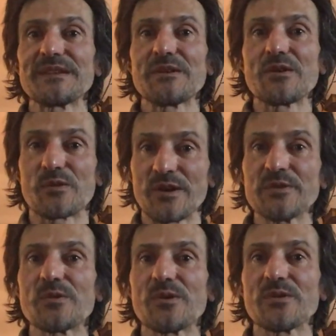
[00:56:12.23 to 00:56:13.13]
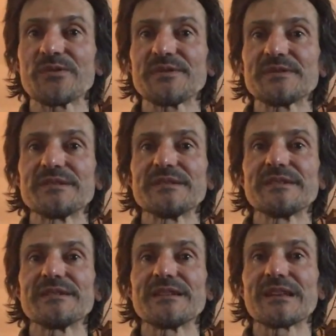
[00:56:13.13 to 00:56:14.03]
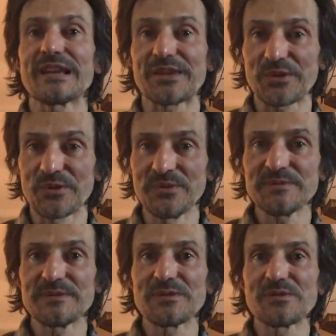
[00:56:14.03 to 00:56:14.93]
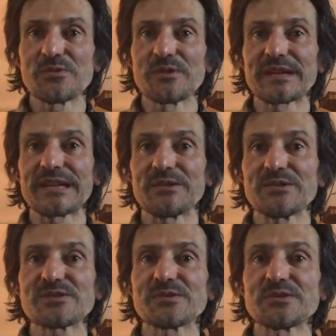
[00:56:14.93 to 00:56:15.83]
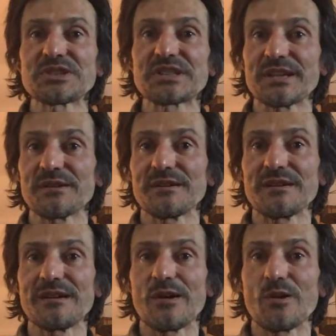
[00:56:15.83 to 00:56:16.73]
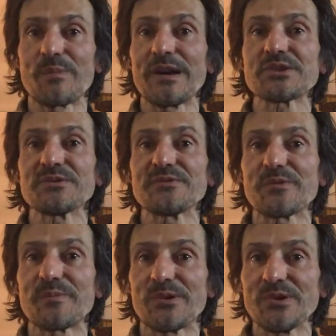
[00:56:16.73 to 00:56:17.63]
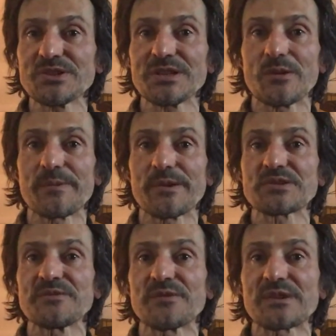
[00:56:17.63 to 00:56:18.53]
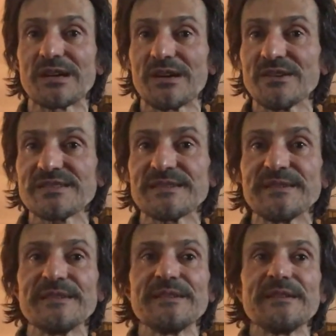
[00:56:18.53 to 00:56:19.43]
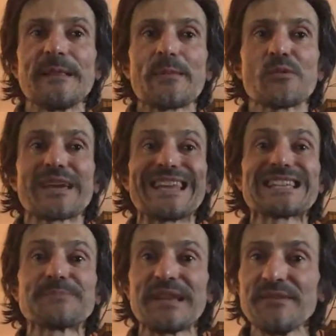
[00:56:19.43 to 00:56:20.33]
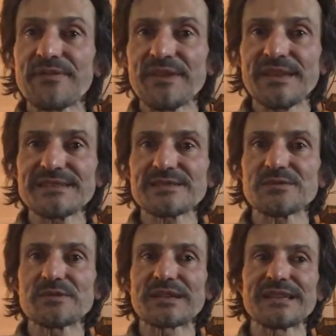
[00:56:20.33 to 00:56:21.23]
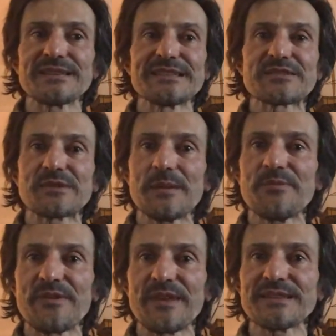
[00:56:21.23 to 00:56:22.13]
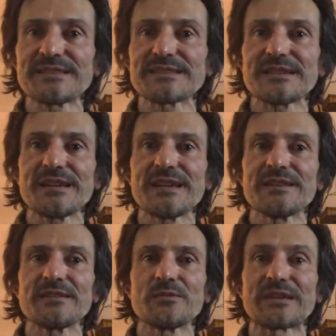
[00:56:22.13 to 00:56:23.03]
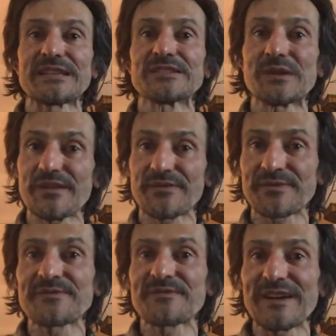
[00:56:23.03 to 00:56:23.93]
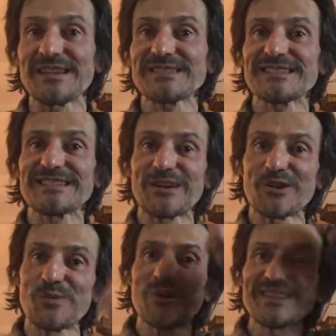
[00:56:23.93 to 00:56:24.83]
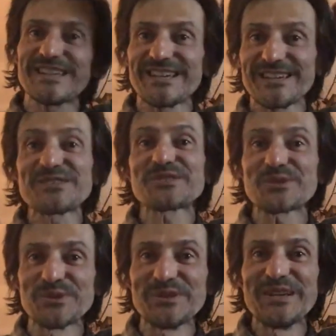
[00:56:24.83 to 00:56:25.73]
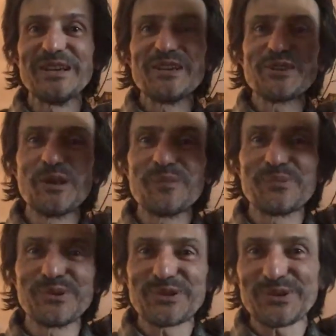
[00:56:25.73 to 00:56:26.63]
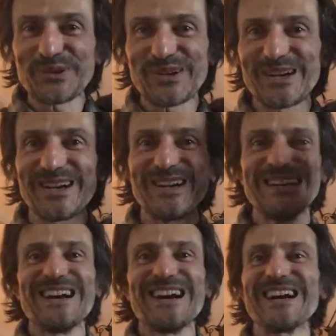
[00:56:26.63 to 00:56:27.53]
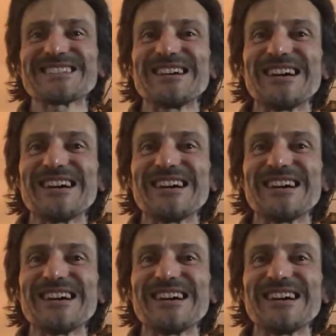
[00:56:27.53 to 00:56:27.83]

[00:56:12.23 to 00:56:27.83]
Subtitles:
around the world like you who can also share our passion for Porsche, our passion for cars, who can explain things, who can describe things, and who can drive fast. And I hope one day soon you will put your hat